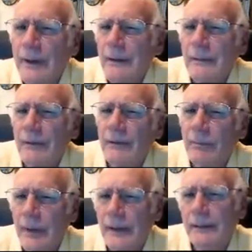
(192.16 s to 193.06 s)
to
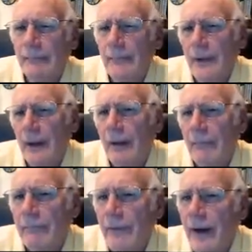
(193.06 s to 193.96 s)
split
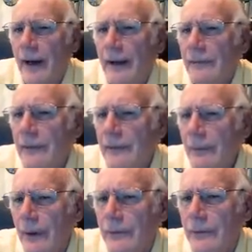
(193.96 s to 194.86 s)

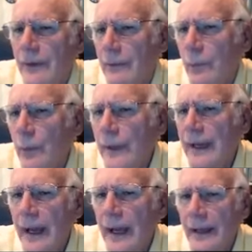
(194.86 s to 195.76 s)
5-0. So we
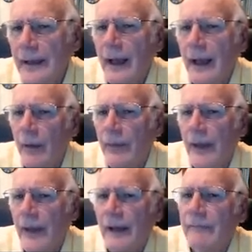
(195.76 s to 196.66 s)
can't count
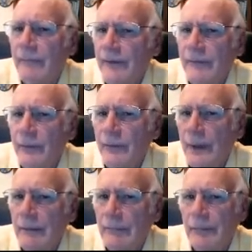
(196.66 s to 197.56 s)
that 5th
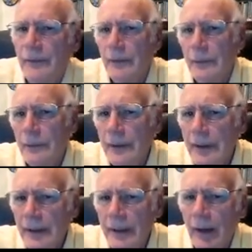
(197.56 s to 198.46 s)
one. So we're only
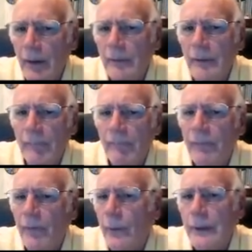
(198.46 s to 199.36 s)
going to count
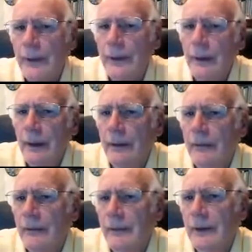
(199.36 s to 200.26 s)
4 in
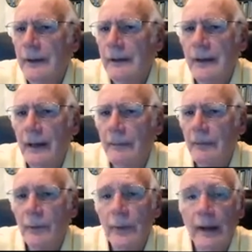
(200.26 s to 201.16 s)
hearts. In
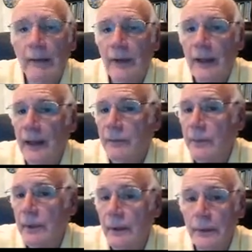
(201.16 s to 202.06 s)
diamonds, we have ace
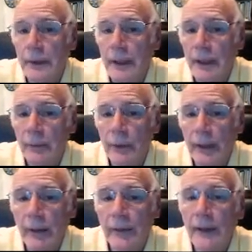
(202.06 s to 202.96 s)
but no king. We'll
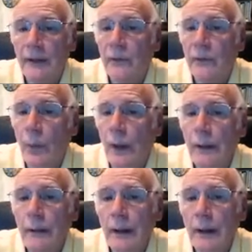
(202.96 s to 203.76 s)
count that as 1.